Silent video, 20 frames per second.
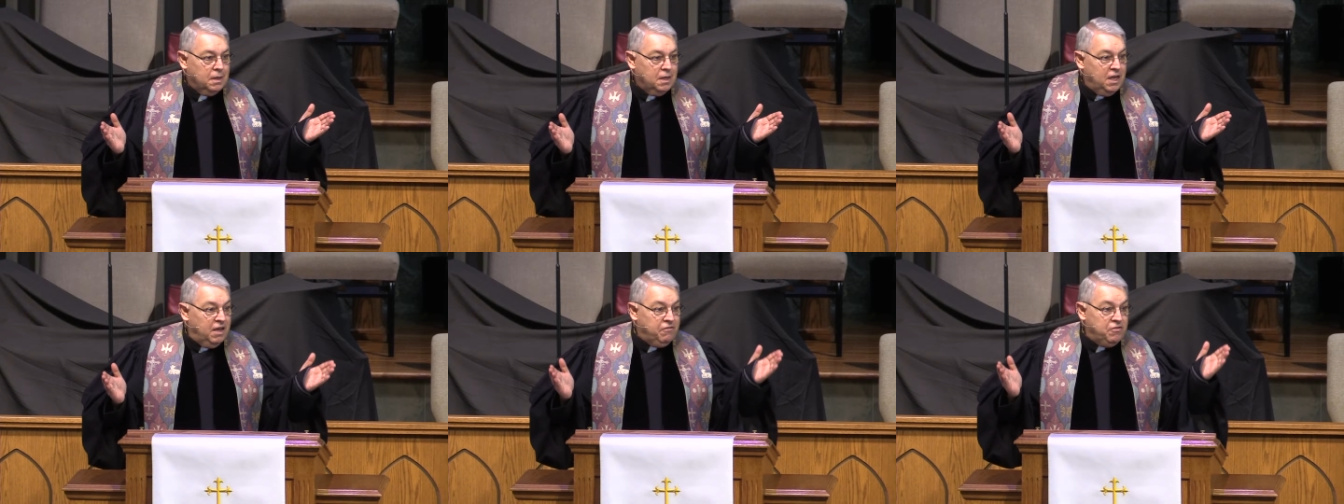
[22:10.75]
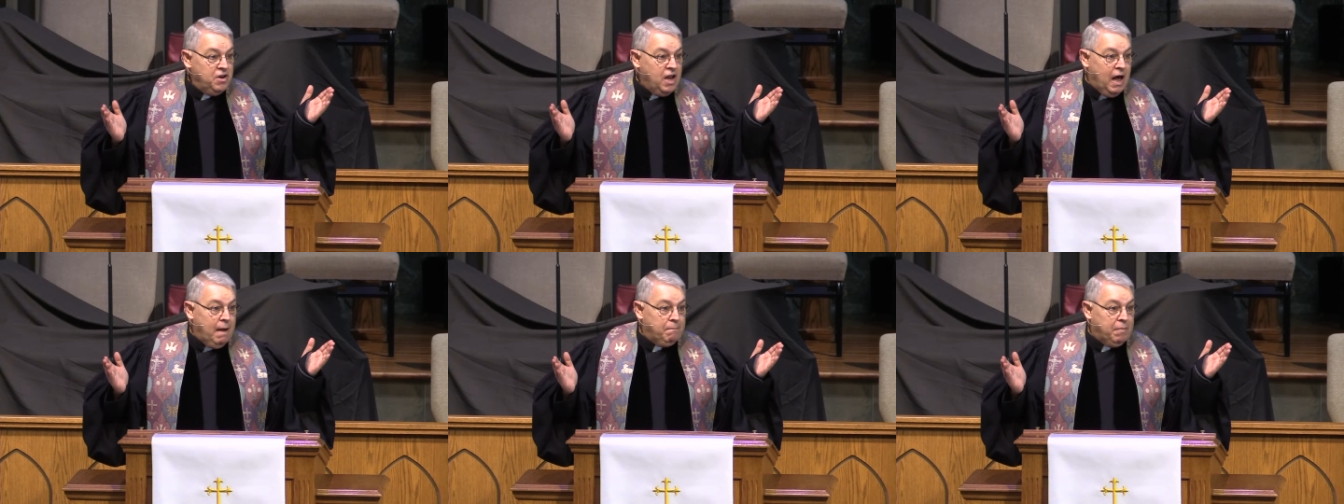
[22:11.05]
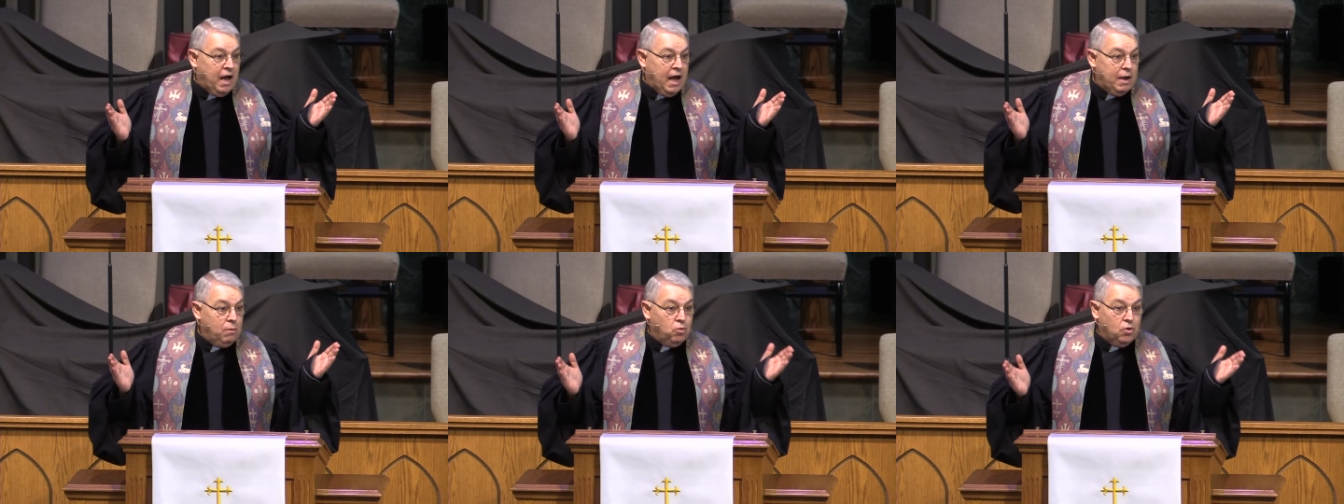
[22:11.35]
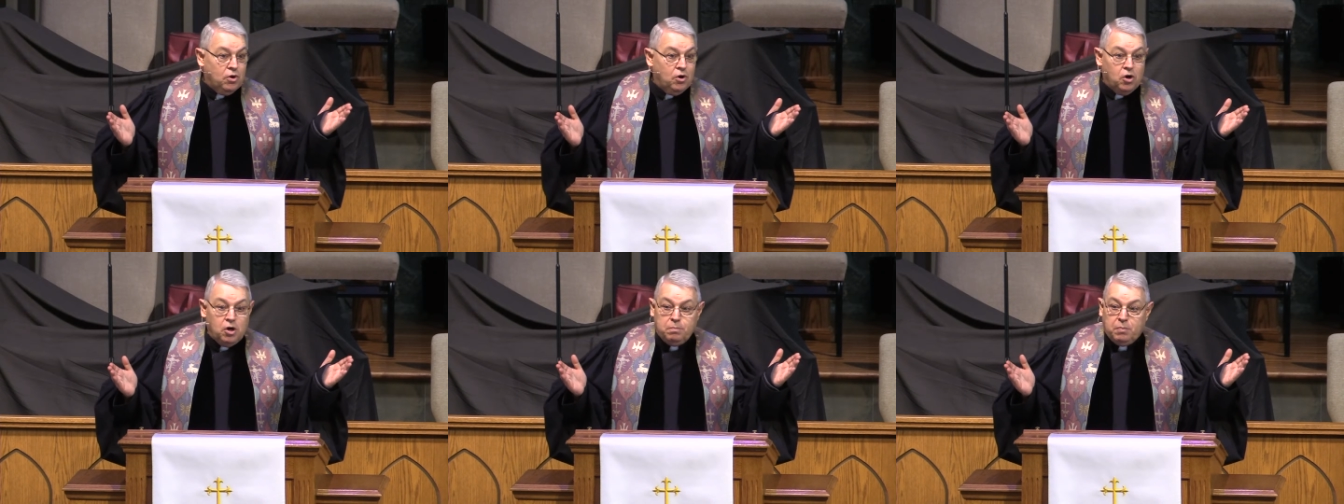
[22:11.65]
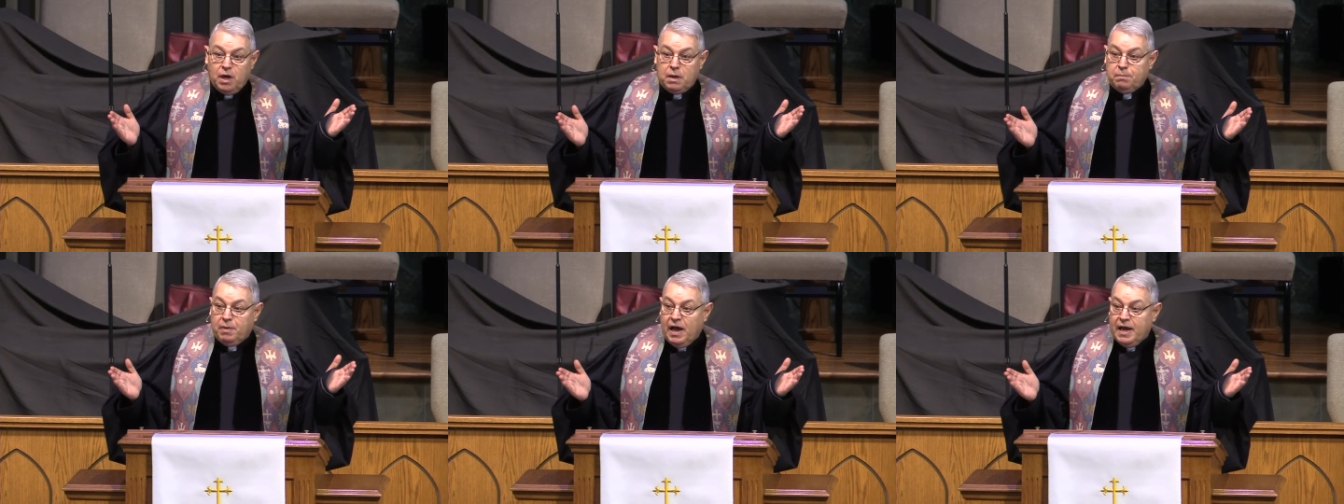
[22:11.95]
if not by word,
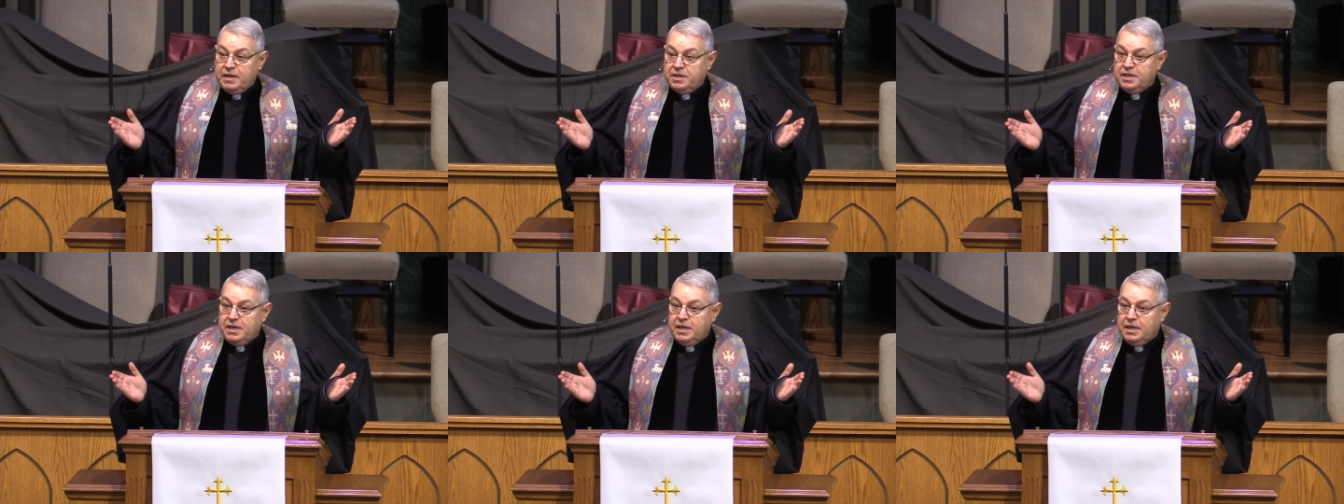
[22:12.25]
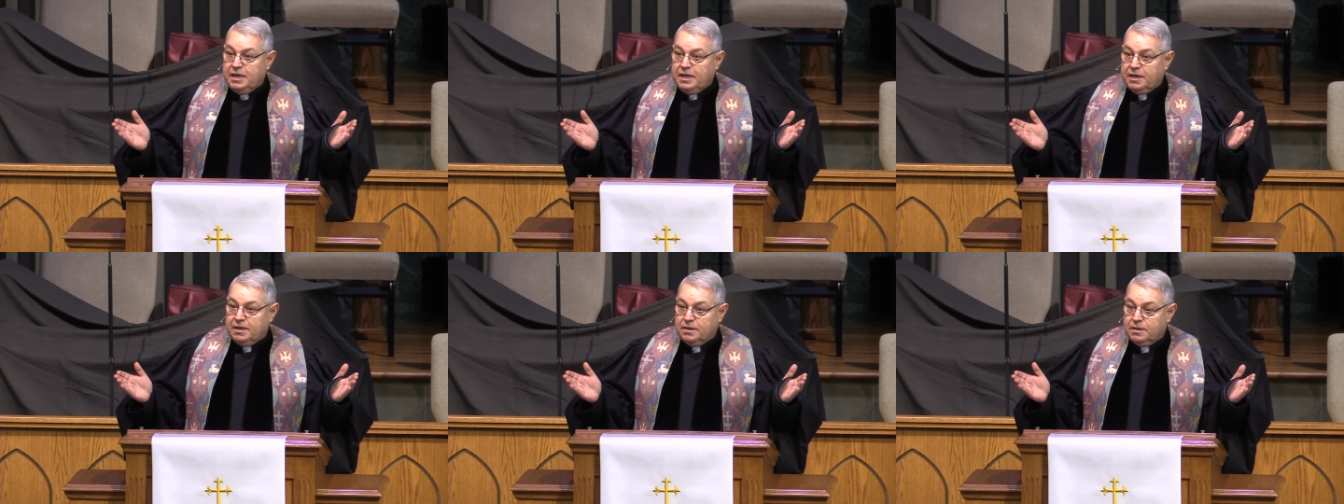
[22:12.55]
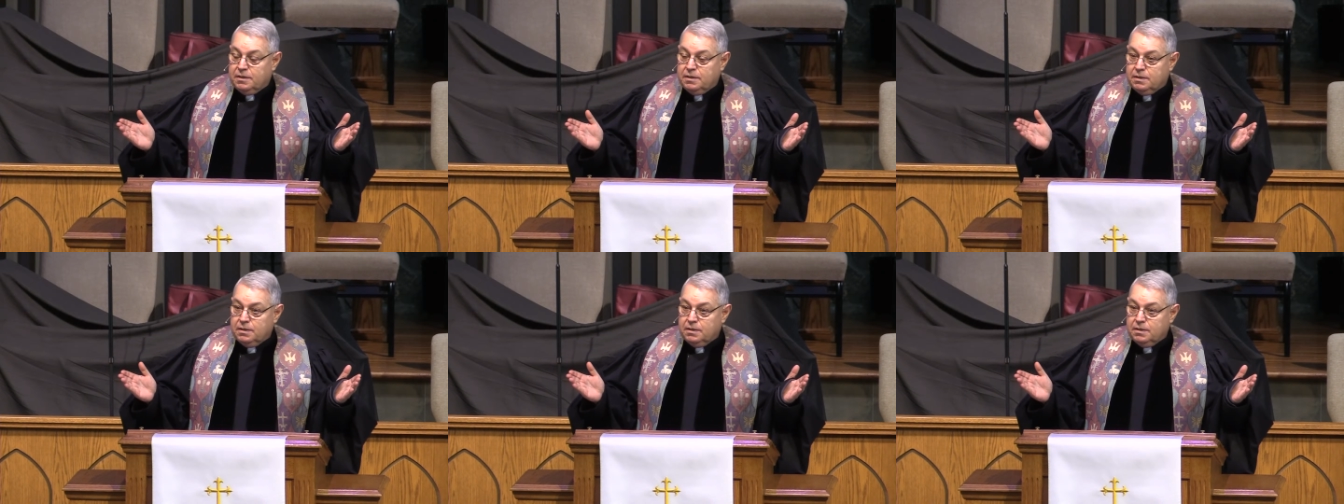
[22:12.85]
but by deed.